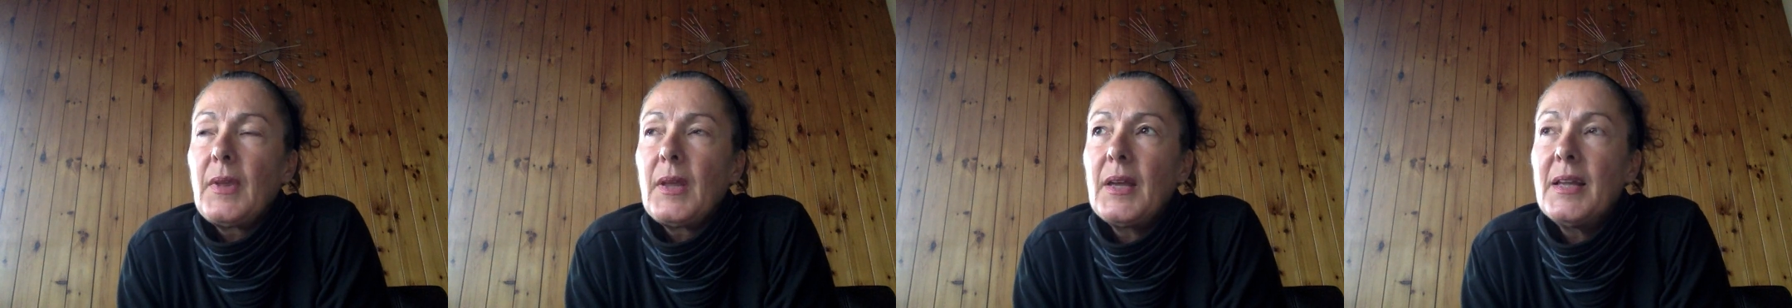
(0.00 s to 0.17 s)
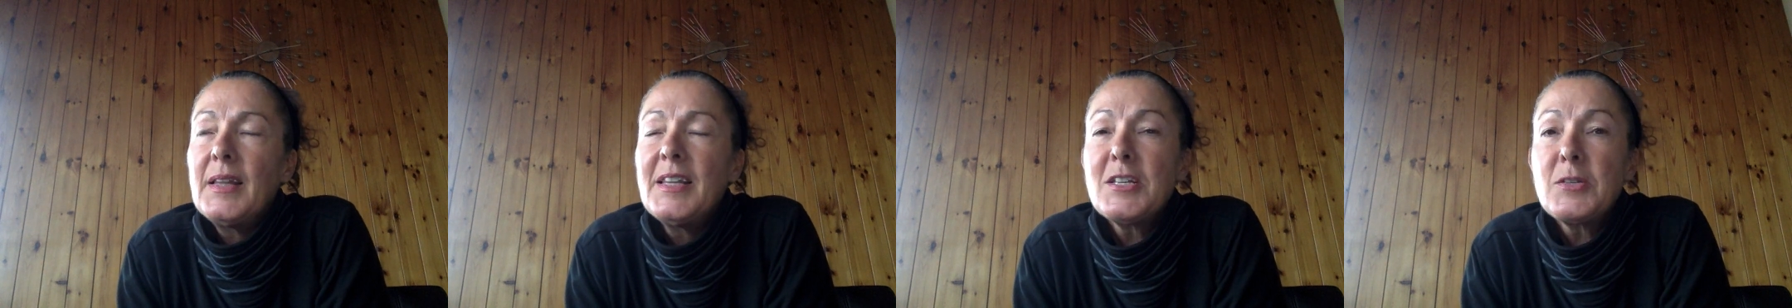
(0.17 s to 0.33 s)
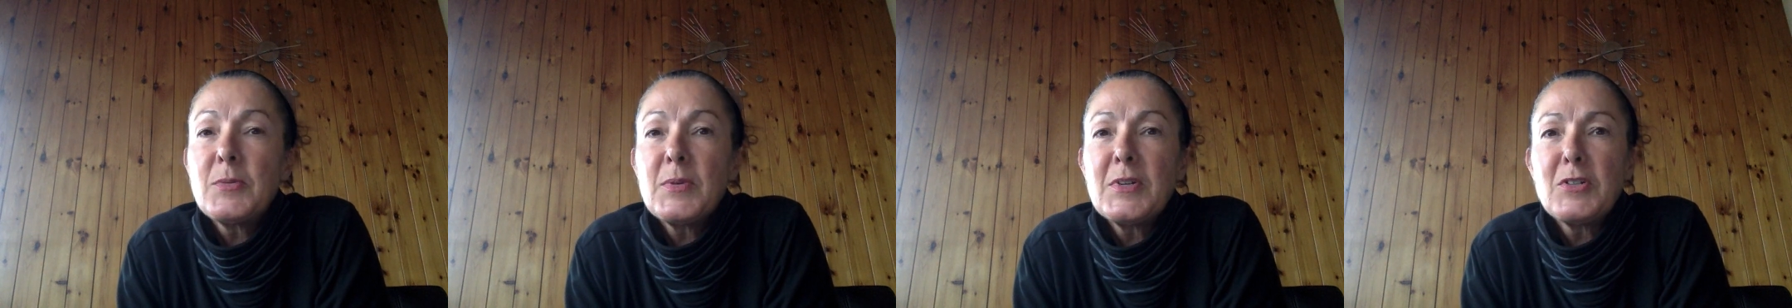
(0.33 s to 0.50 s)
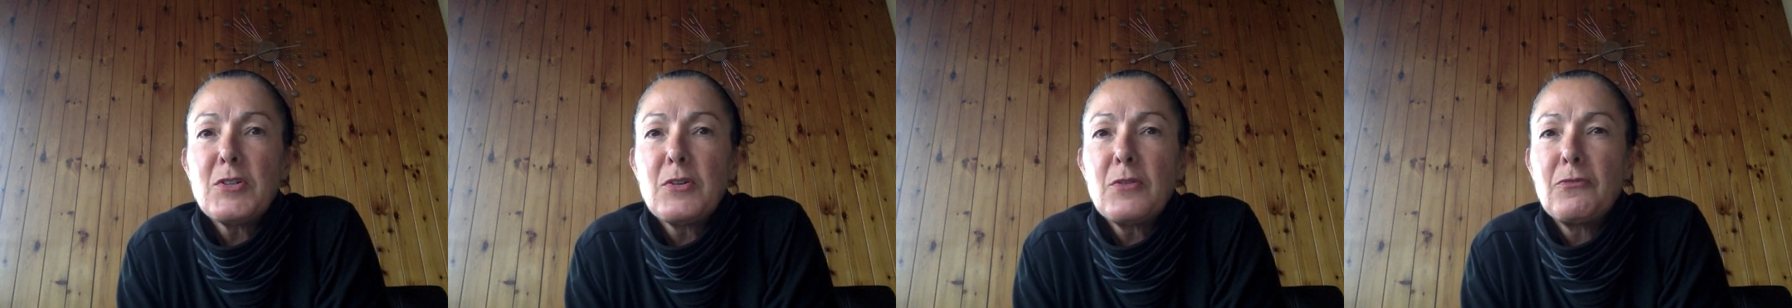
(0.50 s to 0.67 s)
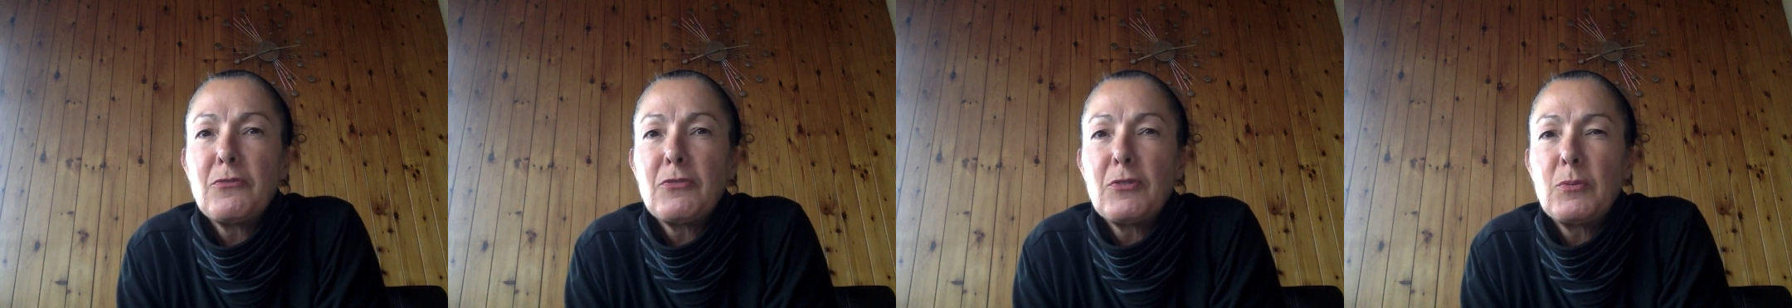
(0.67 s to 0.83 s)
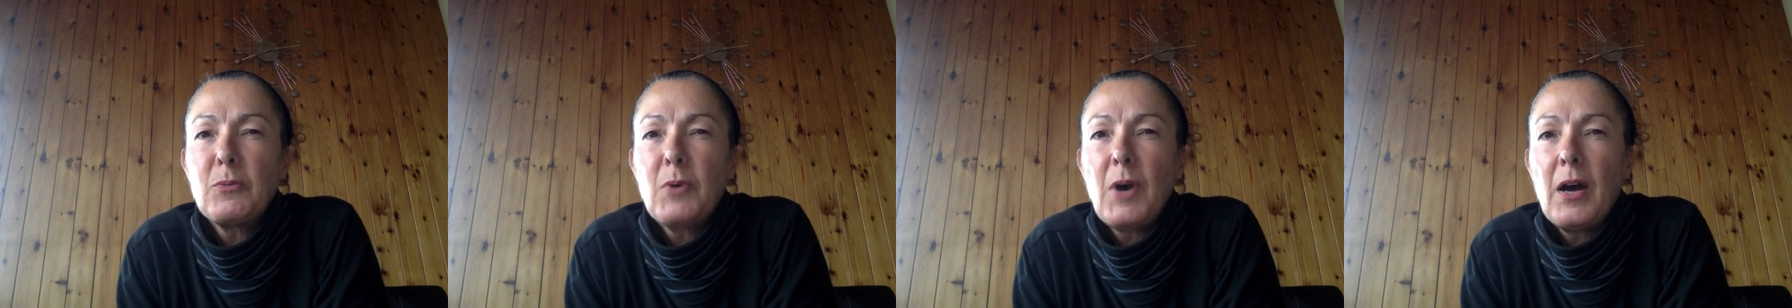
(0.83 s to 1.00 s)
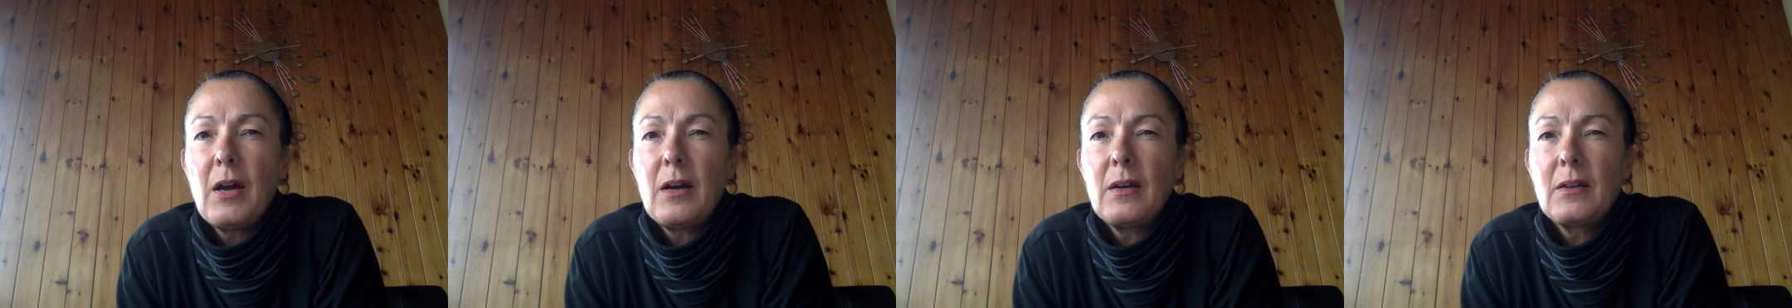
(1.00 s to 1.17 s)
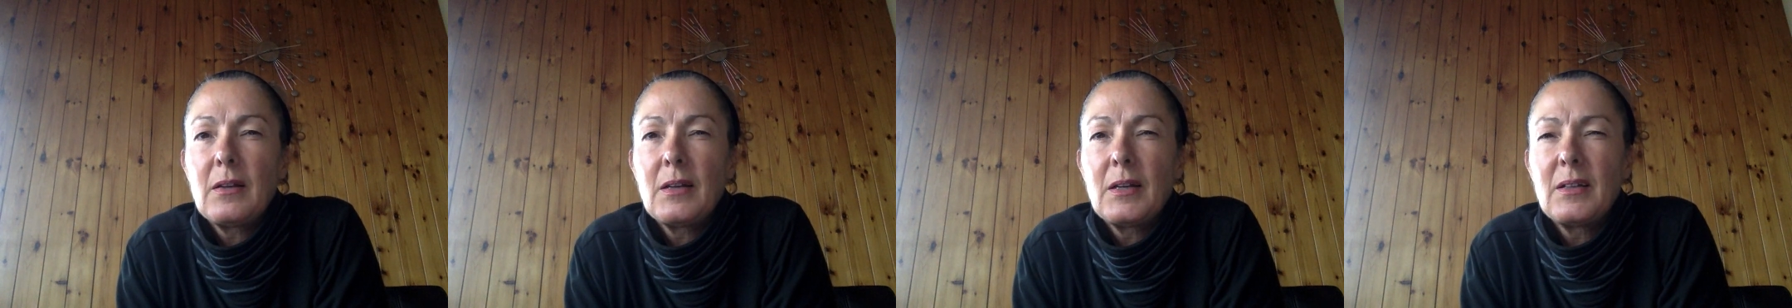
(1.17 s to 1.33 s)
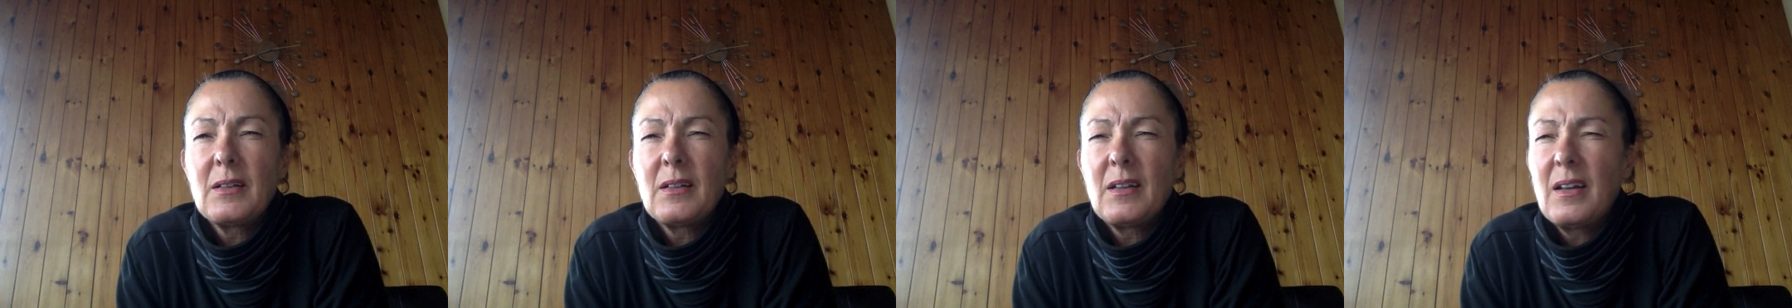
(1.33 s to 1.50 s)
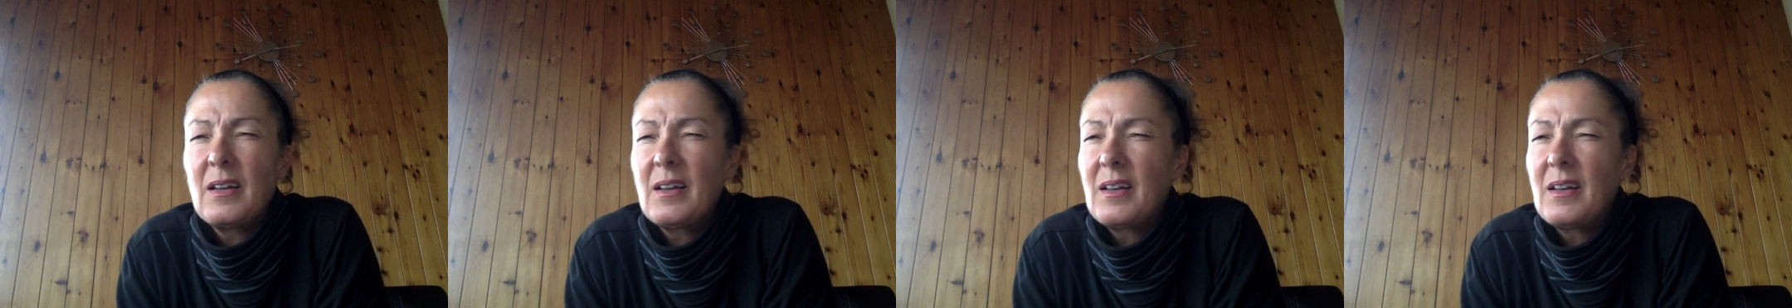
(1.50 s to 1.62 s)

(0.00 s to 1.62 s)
And this went on for a while, and